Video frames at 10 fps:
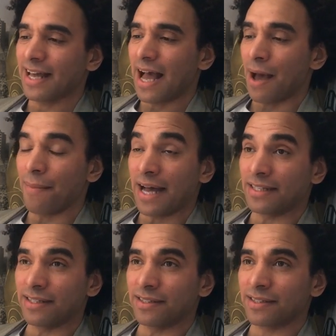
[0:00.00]

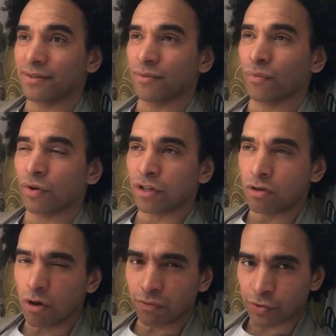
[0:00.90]
And what the
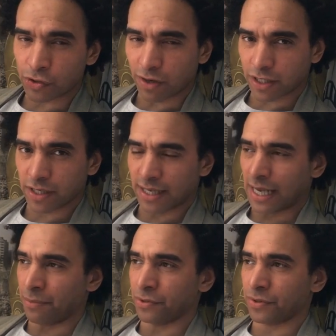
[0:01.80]
novel structure
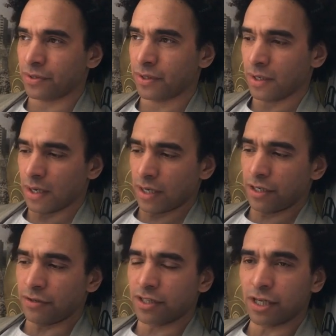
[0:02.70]
enables
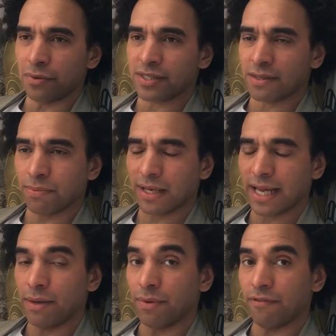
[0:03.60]
you to do is to
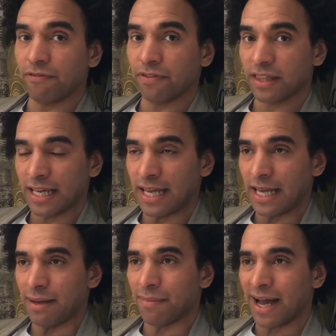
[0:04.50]
play with
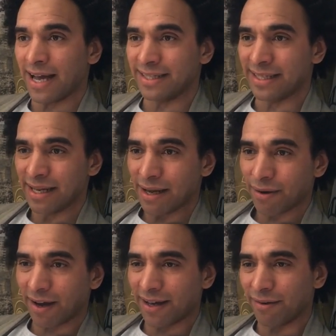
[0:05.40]
theme and
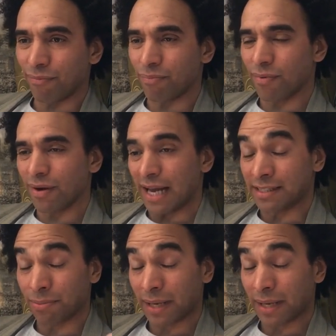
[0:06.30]
kind of and to